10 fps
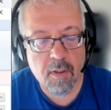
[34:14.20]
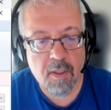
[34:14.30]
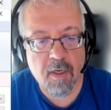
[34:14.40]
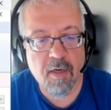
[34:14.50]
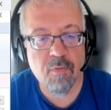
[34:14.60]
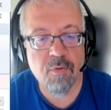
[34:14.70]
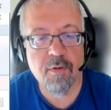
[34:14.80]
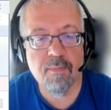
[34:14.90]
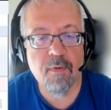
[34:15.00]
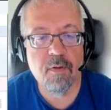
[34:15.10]
Okay, I would
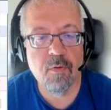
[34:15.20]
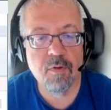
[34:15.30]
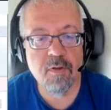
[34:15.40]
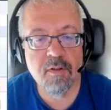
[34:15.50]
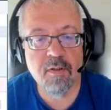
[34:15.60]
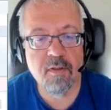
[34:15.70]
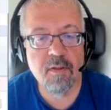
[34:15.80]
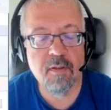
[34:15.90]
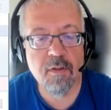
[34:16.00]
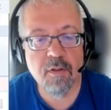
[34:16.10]
use this
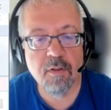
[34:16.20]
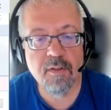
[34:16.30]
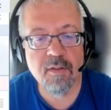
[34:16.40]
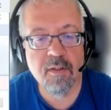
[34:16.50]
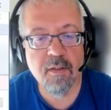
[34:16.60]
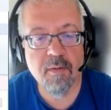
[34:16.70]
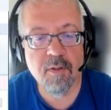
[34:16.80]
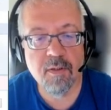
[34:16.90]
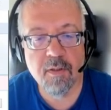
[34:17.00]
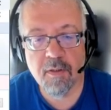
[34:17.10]
additional
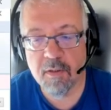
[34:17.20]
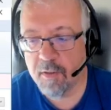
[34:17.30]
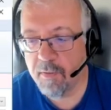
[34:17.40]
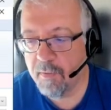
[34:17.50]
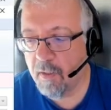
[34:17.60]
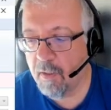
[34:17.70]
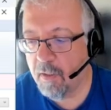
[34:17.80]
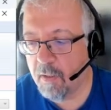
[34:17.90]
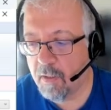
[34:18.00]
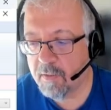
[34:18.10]
statement here.
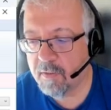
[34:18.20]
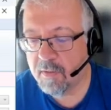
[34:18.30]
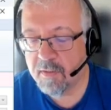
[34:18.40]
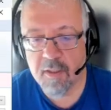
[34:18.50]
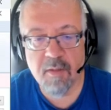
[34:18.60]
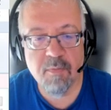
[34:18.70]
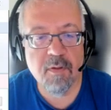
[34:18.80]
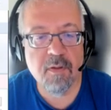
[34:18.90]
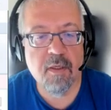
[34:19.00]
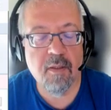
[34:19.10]
This
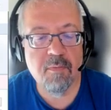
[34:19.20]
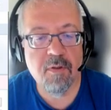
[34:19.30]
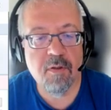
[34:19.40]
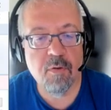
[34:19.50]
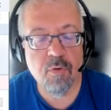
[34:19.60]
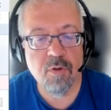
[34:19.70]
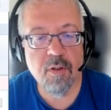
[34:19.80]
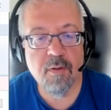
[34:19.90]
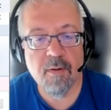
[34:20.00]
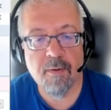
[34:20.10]
statement can be
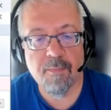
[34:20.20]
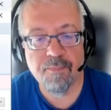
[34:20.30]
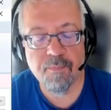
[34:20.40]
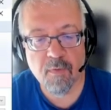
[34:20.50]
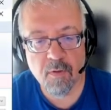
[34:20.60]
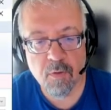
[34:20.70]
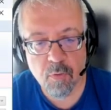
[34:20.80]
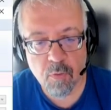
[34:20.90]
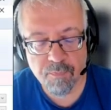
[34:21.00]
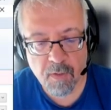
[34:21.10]
used
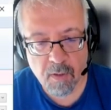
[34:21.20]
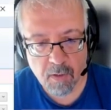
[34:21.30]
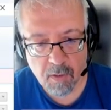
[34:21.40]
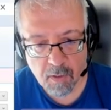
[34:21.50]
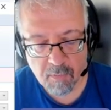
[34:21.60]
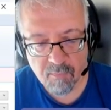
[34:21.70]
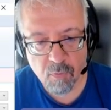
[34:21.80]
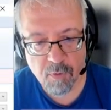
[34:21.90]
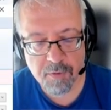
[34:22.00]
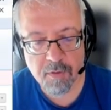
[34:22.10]
to
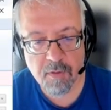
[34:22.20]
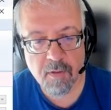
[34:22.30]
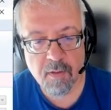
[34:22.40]
avoid,